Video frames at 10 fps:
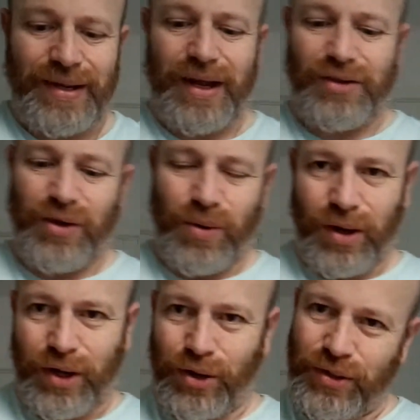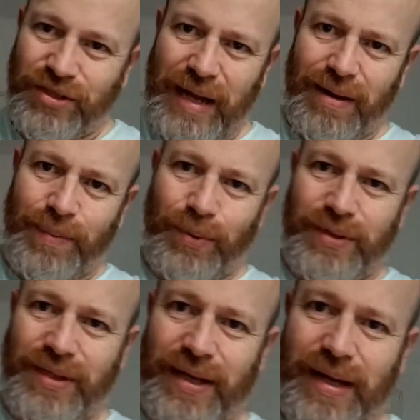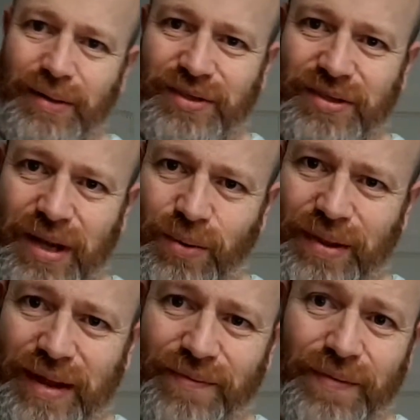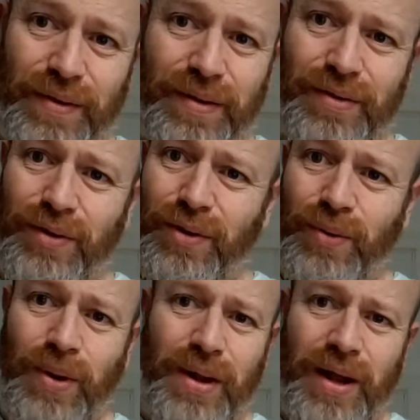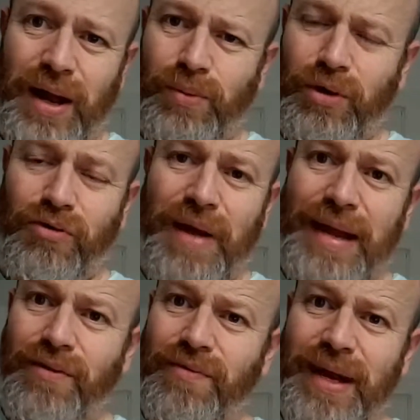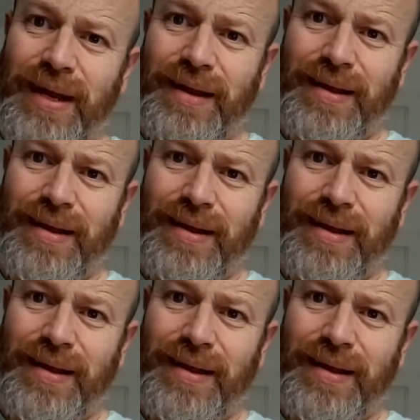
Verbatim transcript: I do like a good sour, boys and girls. So without further ado, I will crack the in